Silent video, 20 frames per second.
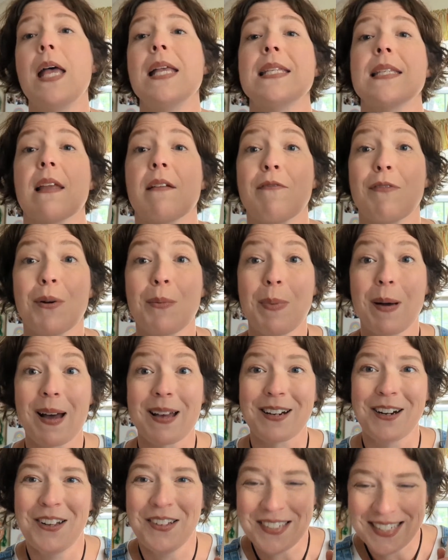several
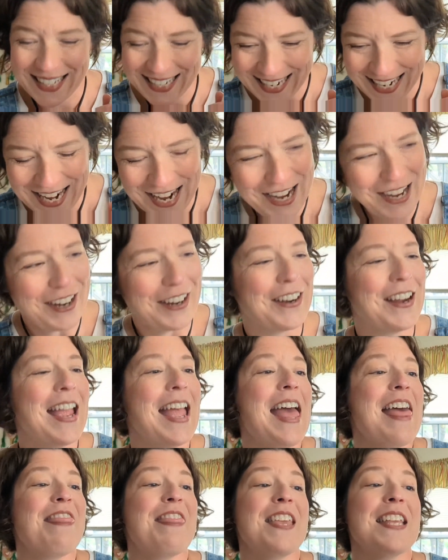bottles here.
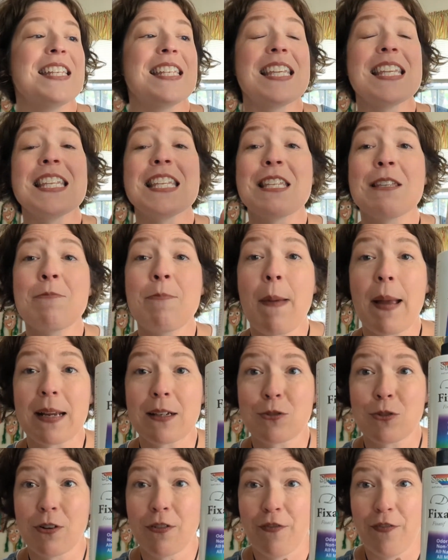This is
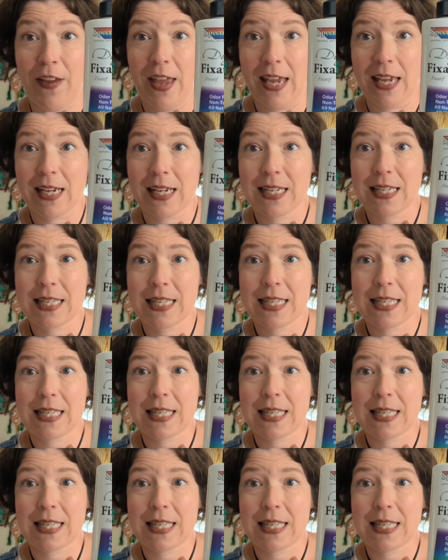Spectrafix.